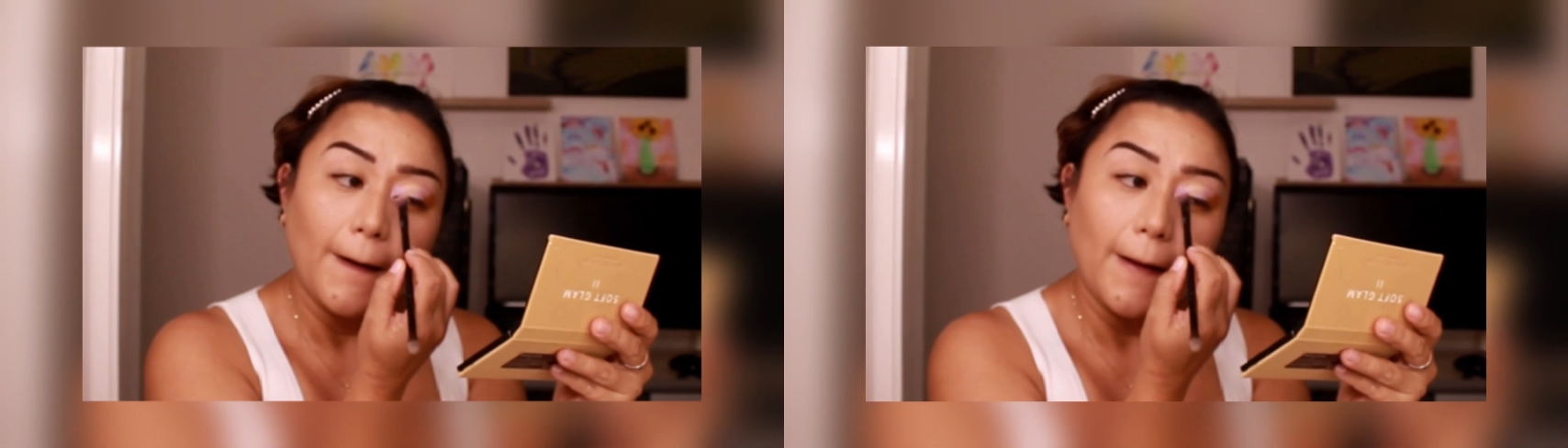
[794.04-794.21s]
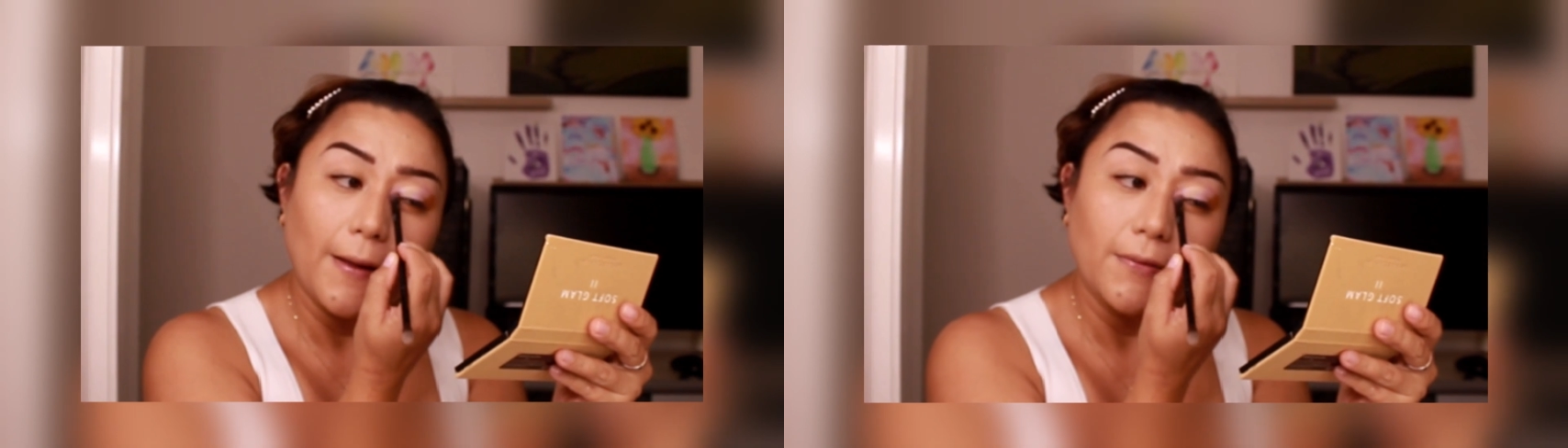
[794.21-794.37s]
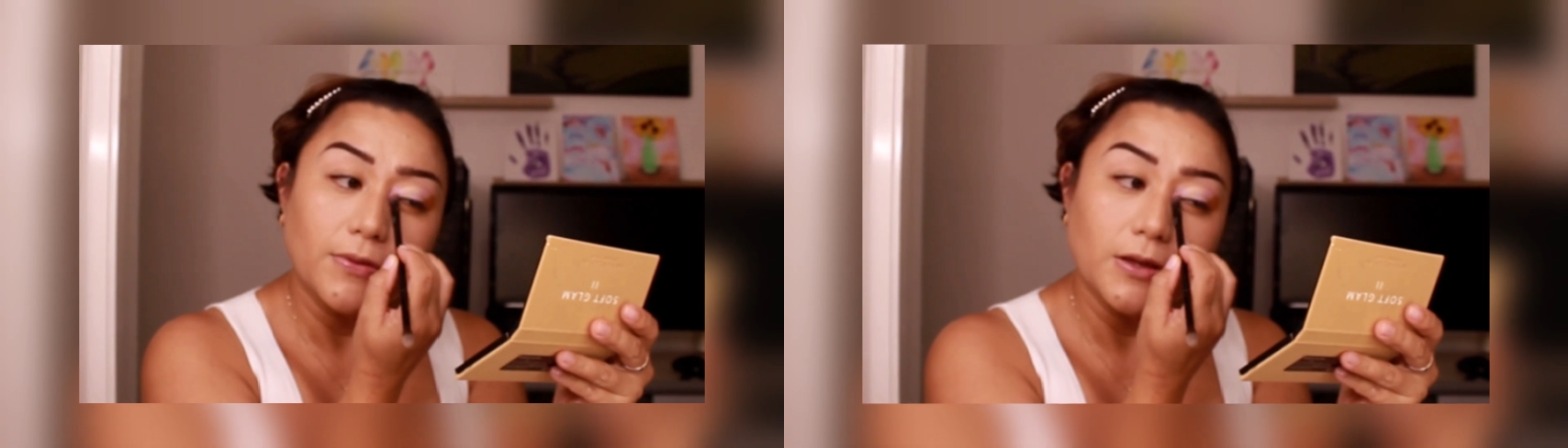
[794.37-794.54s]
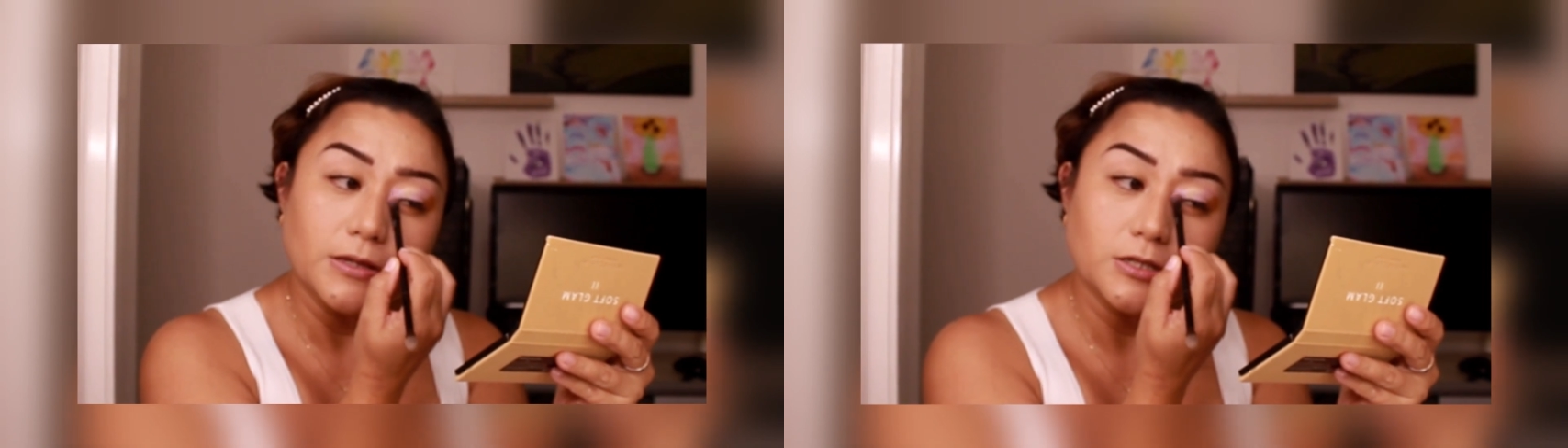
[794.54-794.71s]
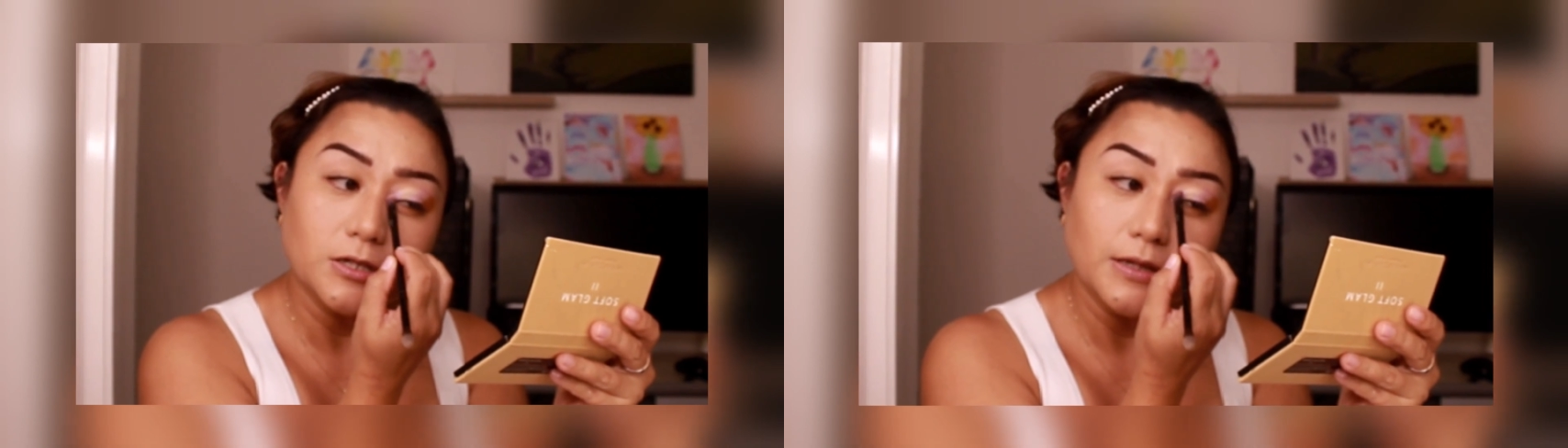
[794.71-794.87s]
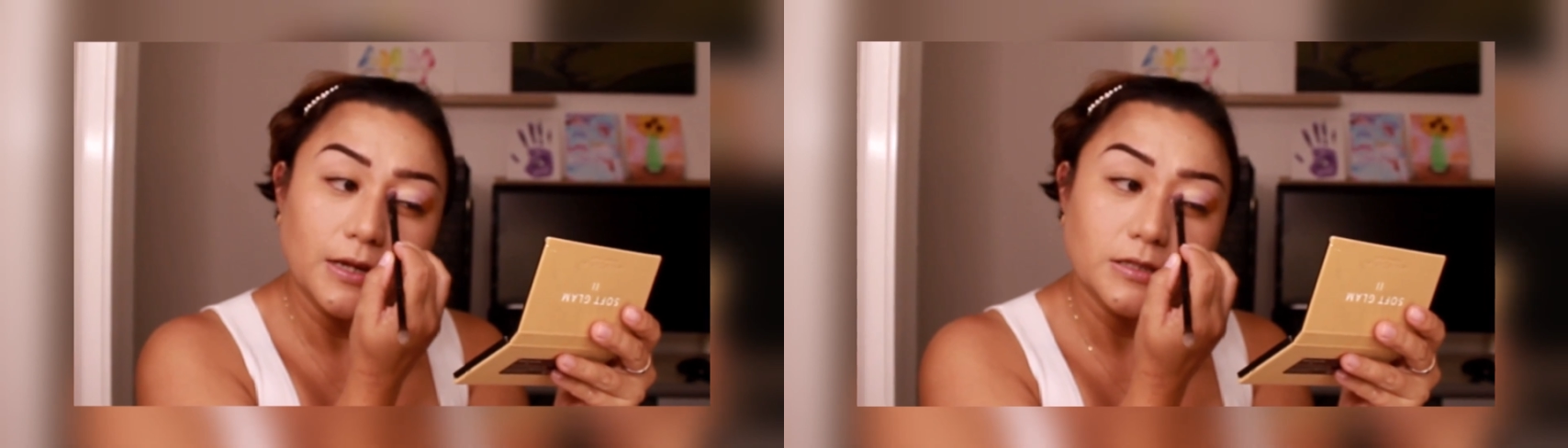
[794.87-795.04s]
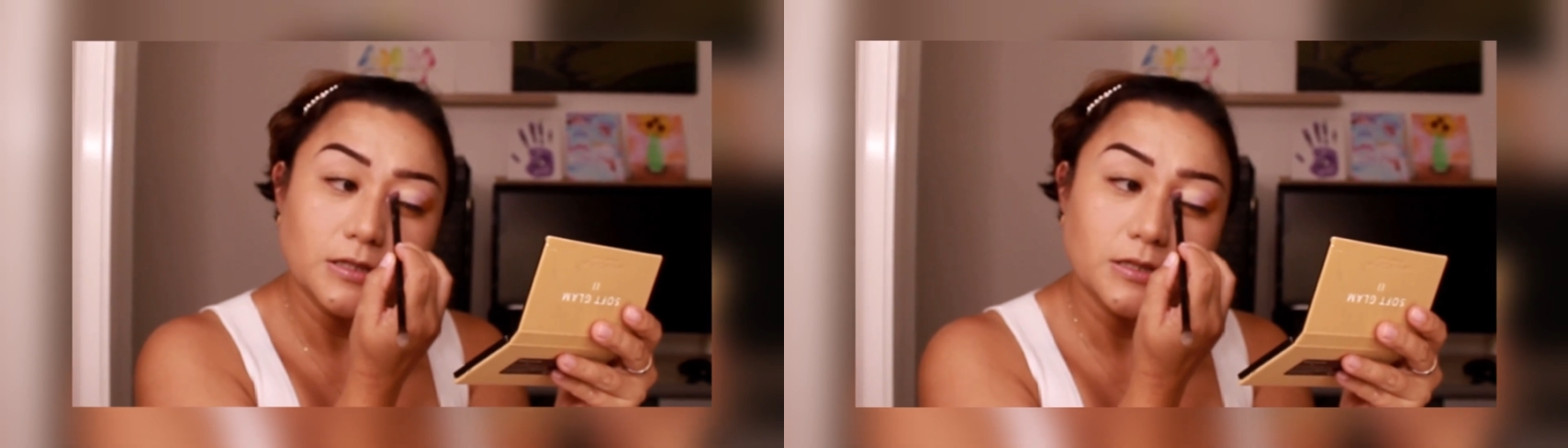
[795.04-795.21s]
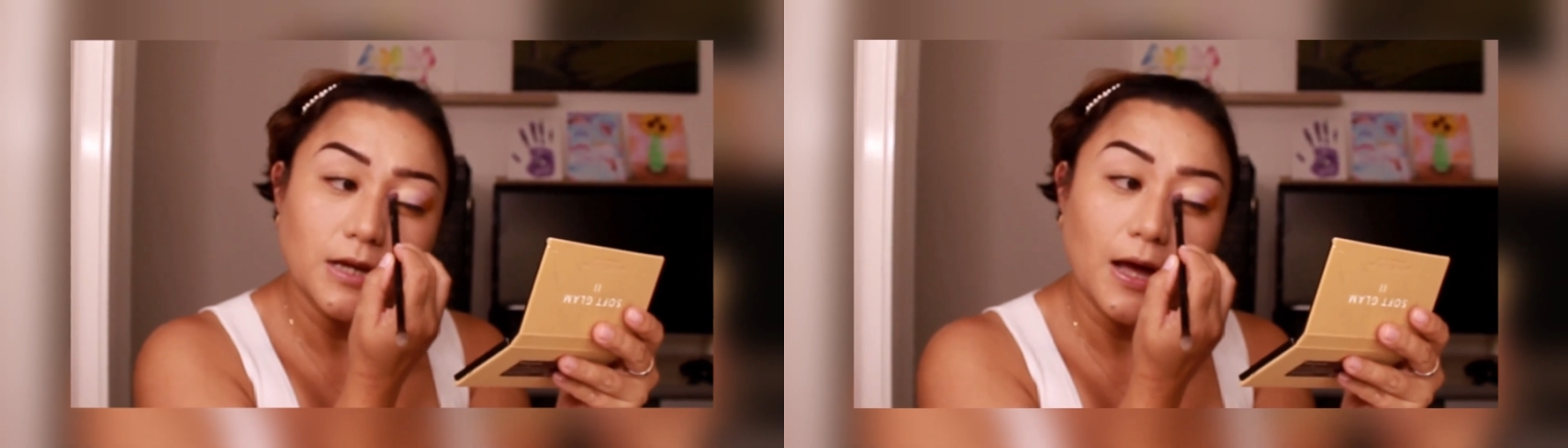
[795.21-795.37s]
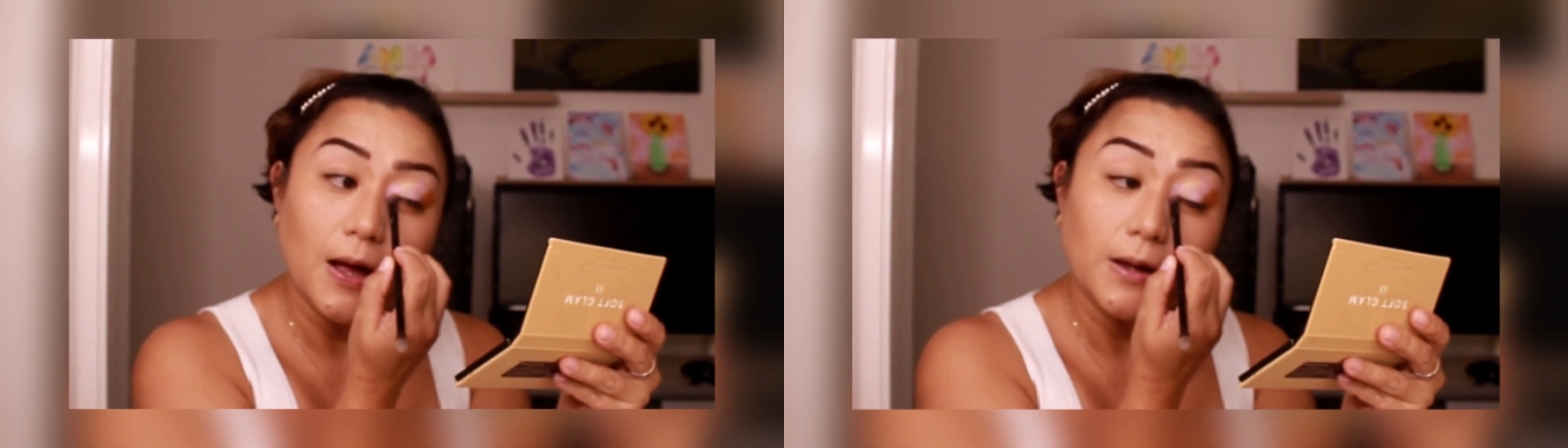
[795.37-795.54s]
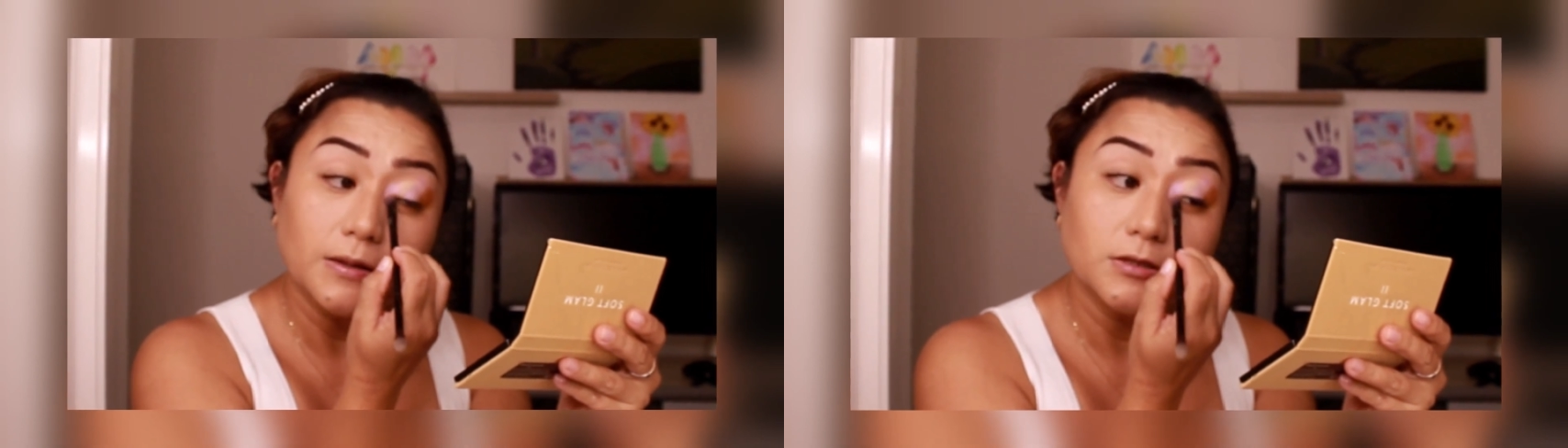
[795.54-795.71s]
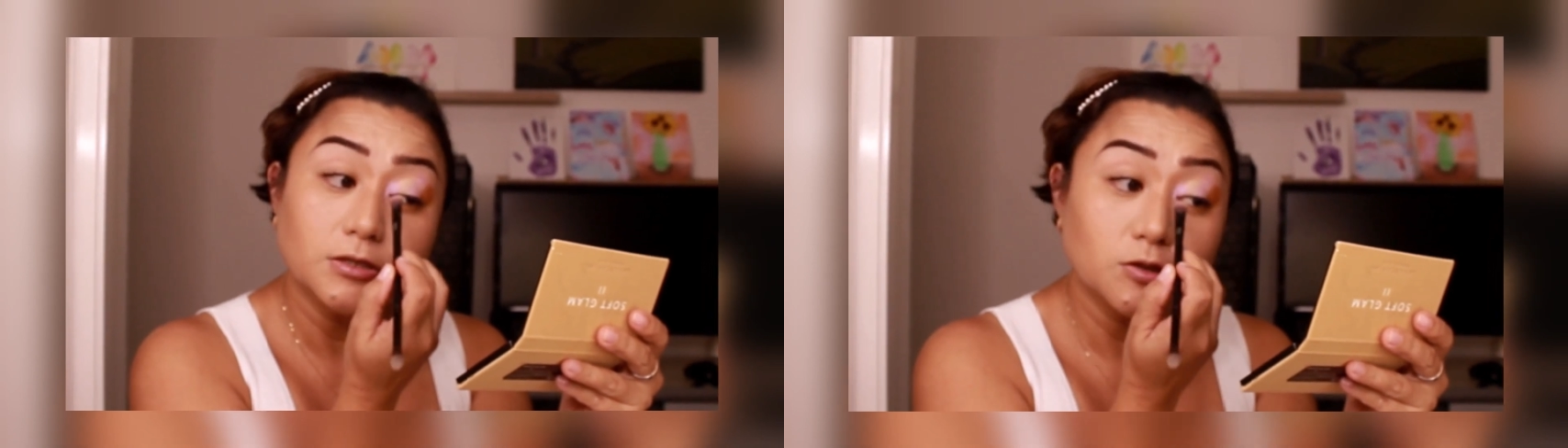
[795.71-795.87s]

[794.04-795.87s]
And this connects down